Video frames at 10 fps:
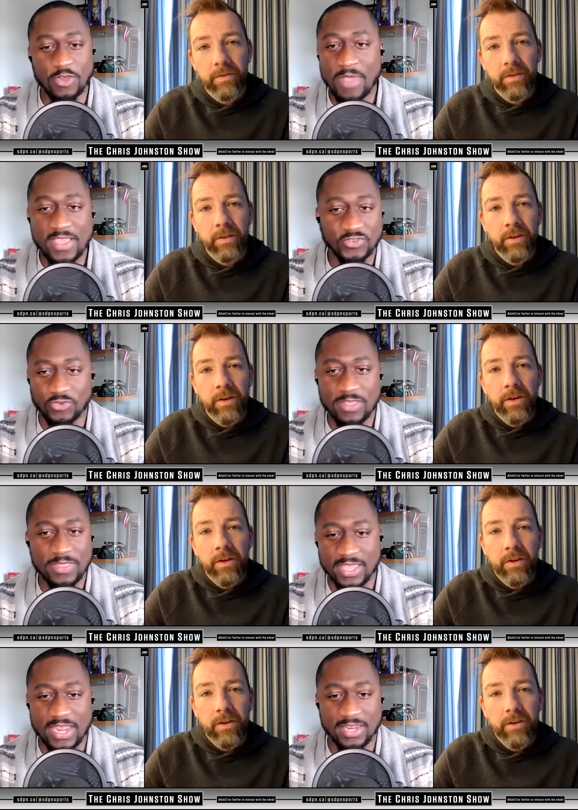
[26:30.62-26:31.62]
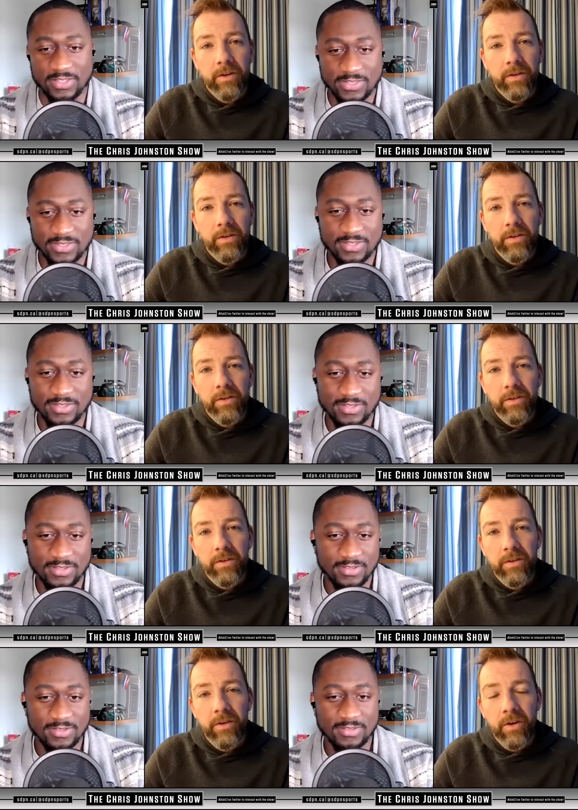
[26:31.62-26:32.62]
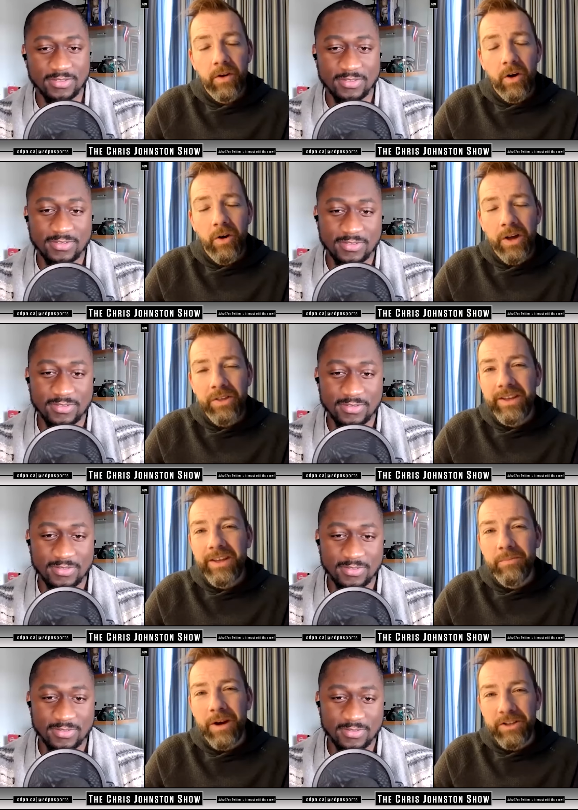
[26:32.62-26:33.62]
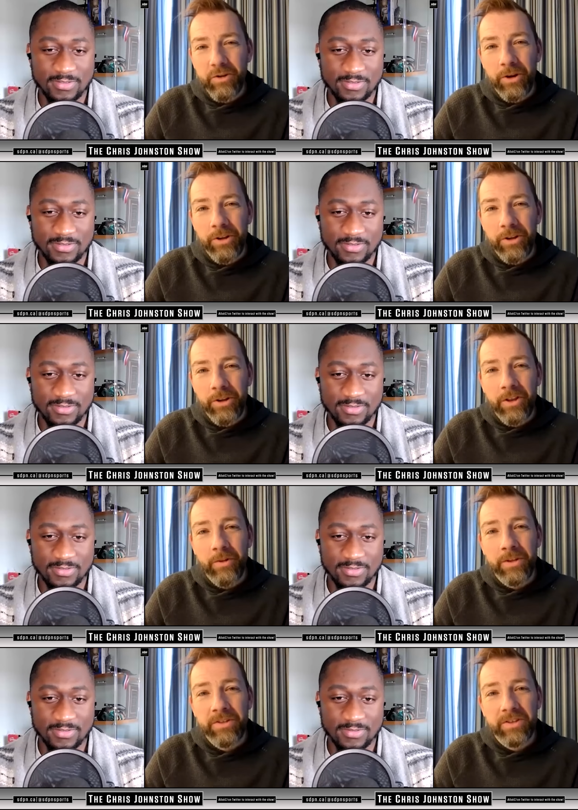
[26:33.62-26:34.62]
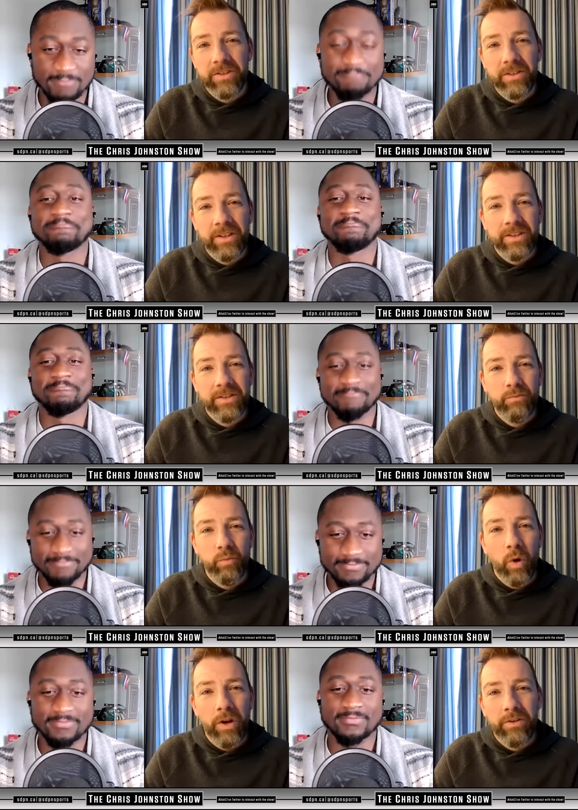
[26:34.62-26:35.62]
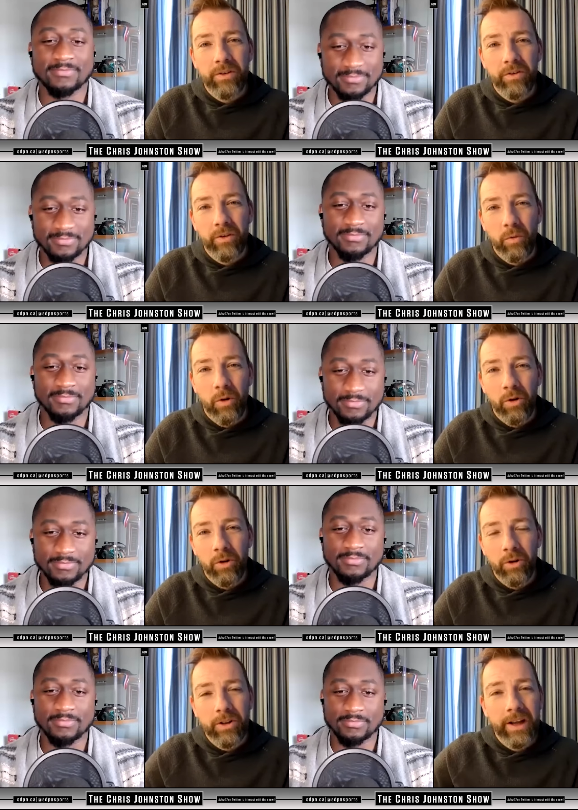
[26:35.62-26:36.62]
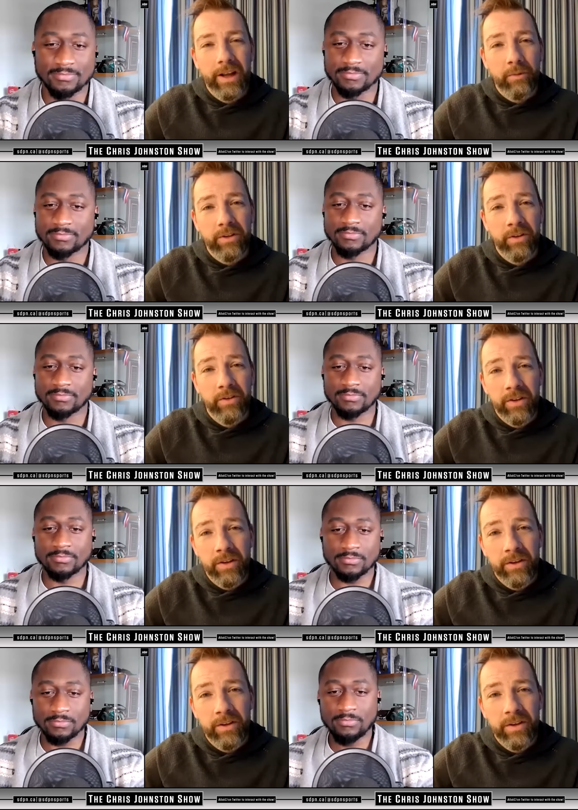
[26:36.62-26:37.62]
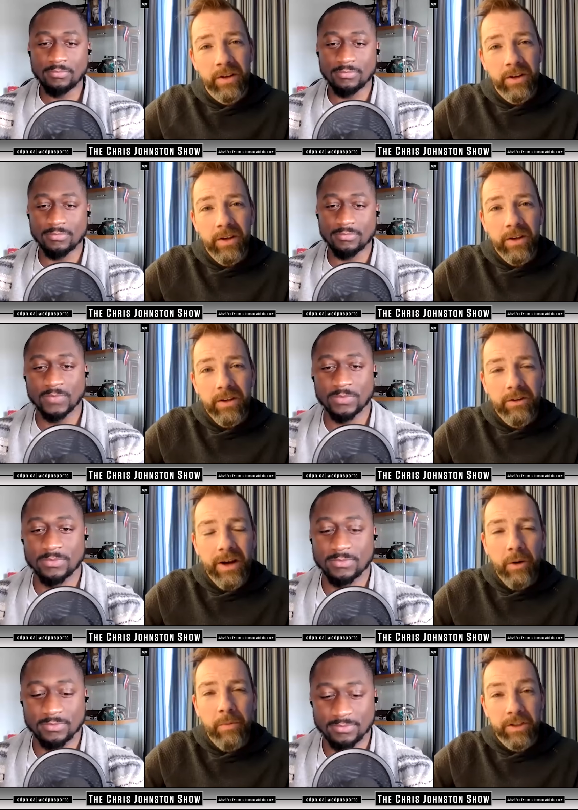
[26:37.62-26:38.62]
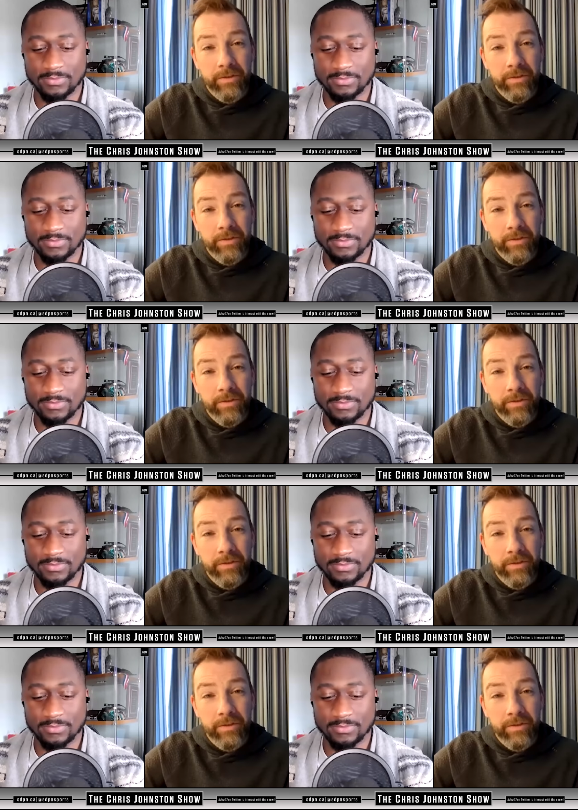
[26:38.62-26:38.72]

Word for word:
Speaker 1: way he's joining the Canadiens.
Speaker 2: Oh, I think he might join them. It's just, it's what does the role look like? What does the, you know, how much of